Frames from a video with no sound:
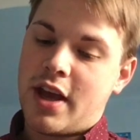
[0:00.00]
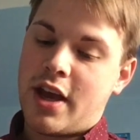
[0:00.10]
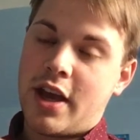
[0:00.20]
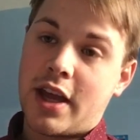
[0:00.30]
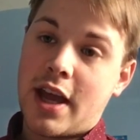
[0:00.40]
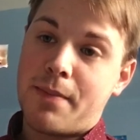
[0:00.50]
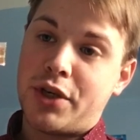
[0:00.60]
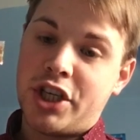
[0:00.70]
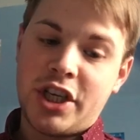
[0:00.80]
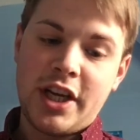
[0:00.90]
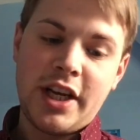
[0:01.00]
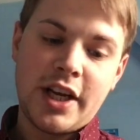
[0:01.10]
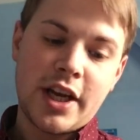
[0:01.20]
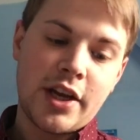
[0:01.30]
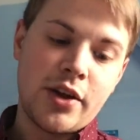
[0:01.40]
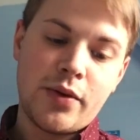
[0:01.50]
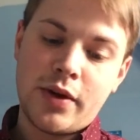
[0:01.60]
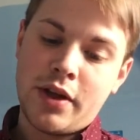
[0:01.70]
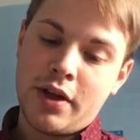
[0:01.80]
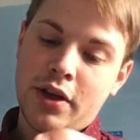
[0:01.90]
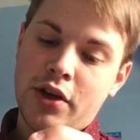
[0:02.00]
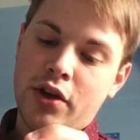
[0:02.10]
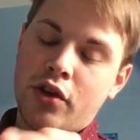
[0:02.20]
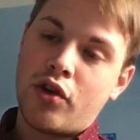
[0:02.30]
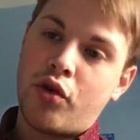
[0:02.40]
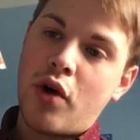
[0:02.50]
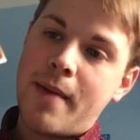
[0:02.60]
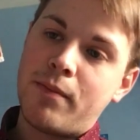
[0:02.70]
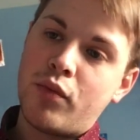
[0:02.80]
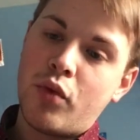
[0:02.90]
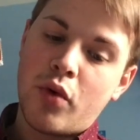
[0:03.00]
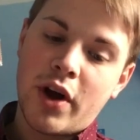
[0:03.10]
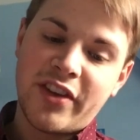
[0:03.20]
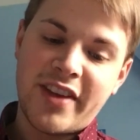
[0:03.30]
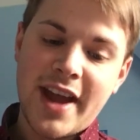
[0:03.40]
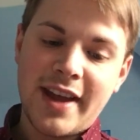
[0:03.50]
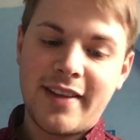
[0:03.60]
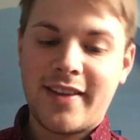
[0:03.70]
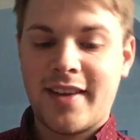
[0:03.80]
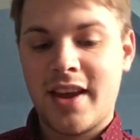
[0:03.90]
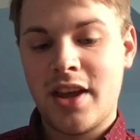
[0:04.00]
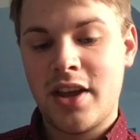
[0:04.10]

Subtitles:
cappuccino, creme noisette,